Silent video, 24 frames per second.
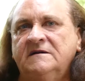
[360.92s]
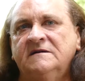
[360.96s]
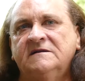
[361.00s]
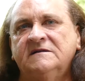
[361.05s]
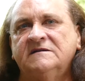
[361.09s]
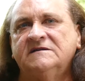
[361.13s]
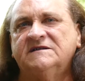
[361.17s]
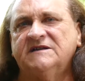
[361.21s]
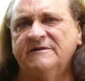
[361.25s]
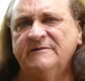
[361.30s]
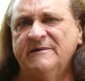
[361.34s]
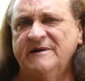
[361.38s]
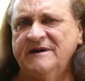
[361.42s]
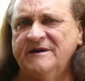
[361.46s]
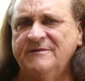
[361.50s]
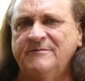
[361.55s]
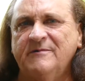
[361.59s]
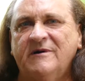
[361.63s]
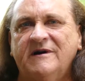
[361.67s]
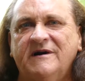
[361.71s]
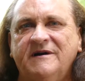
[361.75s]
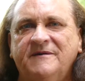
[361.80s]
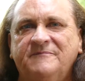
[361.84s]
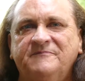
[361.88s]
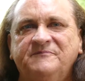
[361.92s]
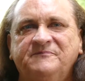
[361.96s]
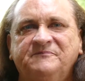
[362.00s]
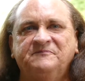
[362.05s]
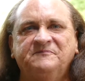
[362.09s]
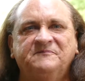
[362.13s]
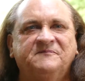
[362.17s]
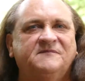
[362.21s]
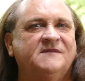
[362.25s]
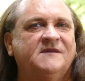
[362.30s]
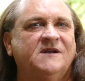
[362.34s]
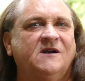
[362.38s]
So anyway,
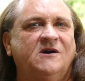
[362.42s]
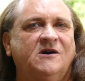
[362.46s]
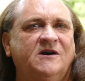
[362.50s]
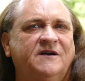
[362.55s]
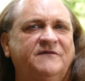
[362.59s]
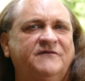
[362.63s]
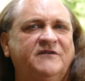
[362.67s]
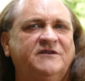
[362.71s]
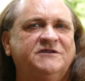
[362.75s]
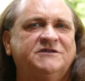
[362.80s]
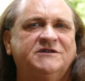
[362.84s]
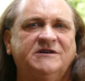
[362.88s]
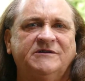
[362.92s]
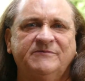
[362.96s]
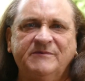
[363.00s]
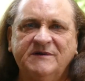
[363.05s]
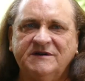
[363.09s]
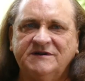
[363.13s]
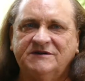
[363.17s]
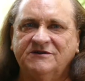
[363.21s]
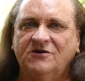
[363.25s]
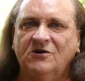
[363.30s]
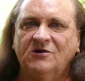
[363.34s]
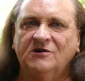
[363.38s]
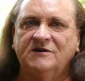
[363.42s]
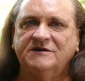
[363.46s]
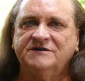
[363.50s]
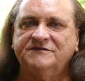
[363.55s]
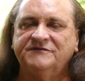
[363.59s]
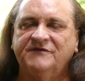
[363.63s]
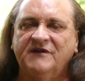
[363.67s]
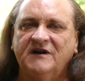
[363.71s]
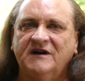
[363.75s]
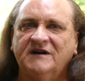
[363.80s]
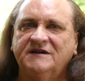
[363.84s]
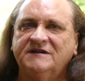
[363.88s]
I eventually went to College
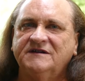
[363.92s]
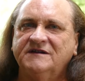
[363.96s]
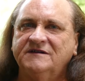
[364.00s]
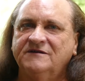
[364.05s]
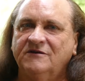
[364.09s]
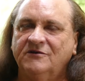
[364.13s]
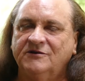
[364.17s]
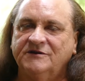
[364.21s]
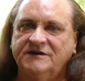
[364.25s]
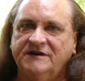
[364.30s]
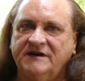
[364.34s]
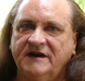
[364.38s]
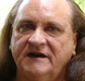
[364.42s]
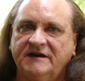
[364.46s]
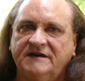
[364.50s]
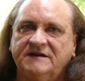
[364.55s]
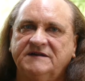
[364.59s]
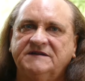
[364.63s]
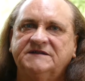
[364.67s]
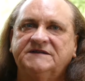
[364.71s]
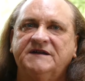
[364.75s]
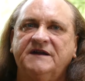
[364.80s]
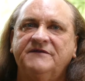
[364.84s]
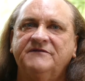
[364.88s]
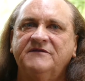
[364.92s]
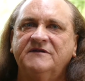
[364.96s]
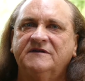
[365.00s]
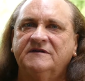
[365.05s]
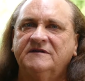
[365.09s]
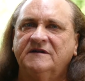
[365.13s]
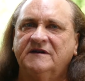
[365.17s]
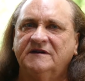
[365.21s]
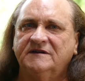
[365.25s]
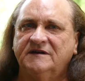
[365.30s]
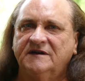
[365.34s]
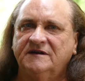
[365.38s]
of Art in nineteen
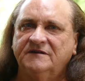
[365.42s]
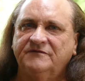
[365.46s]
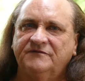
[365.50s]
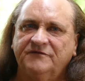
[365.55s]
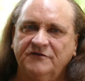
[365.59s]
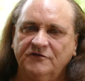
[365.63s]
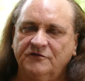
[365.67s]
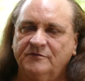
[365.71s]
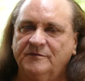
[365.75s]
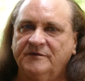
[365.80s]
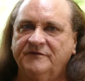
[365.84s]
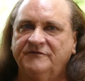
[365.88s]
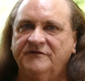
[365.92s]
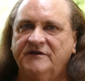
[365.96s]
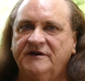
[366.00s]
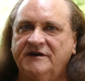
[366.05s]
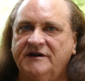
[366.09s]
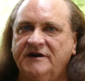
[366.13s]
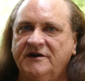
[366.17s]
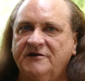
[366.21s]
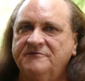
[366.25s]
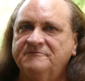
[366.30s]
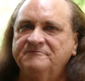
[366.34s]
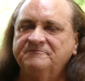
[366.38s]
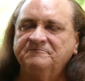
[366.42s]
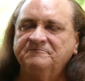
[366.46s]
eighty-seven and did film and video.